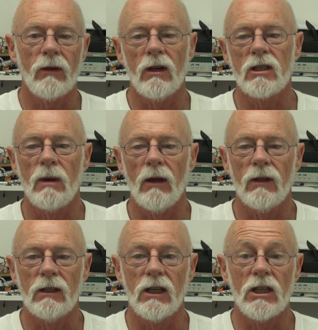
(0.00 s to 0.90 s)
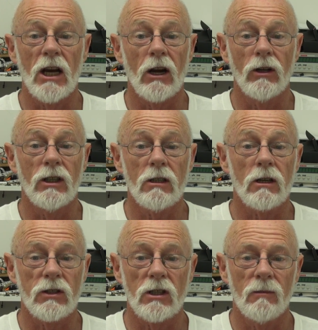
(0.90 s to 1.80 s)
things about the DJI digital
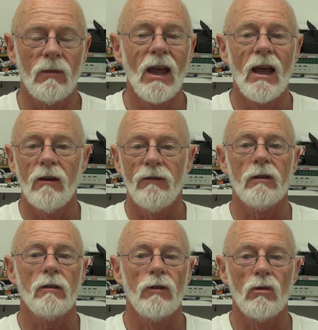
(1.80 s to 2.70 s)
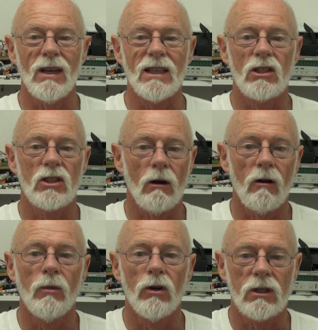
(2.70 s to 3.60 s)
system. Field of view is so
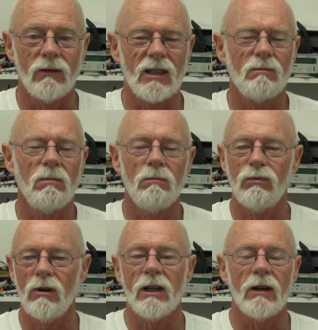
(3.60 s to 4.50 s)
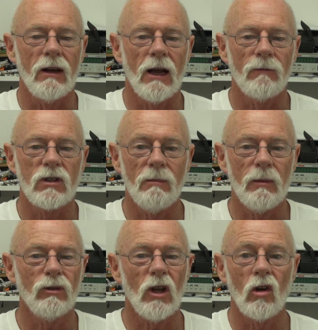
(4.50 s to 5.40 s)
immersive, it's brilliant. Now, some
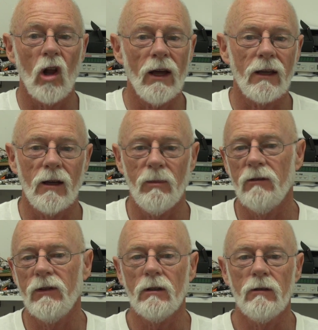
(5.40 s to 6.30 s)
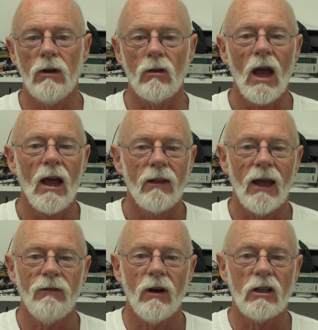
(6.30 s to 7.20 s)
people don't like a big field of view.
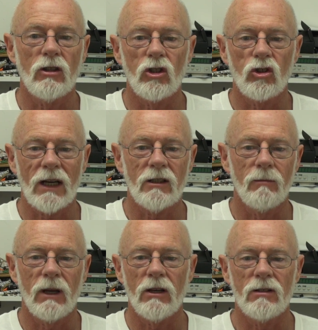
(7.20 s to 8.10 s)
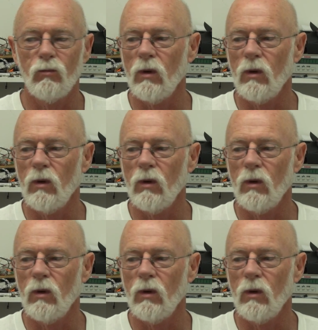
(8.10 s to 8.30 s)
They find it distracting because